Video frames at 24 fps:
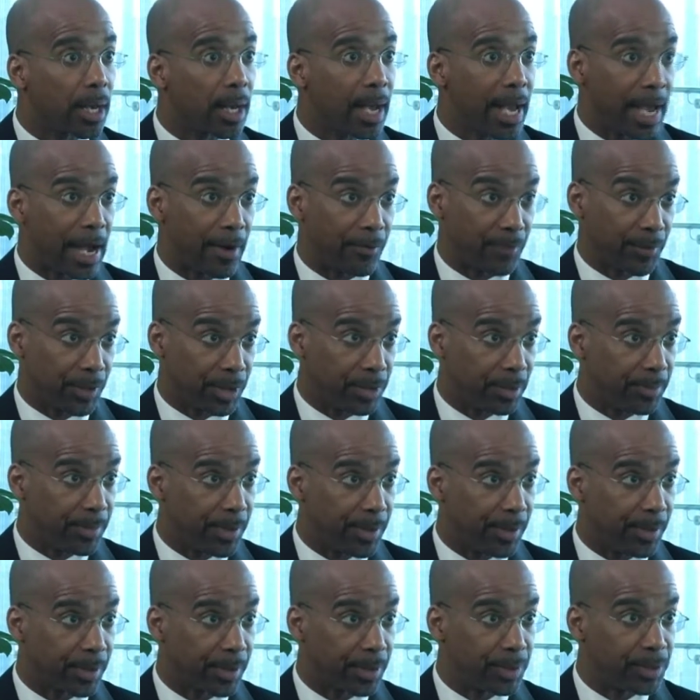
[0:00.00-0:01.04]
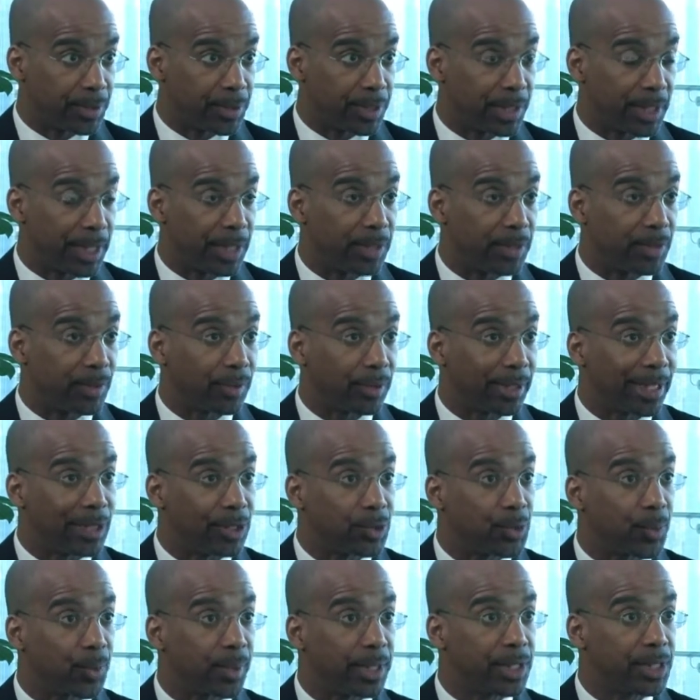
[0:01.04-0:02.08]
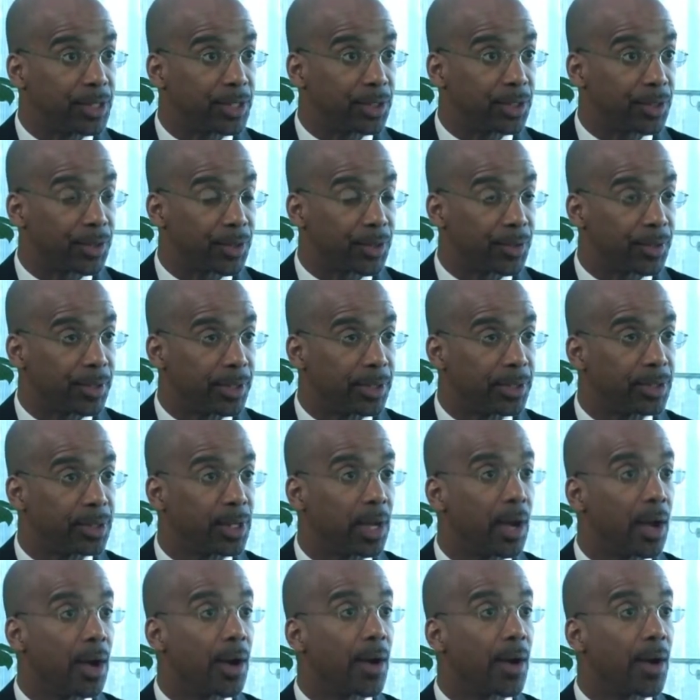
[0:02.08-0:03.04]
African Americans in their late 20s and 30s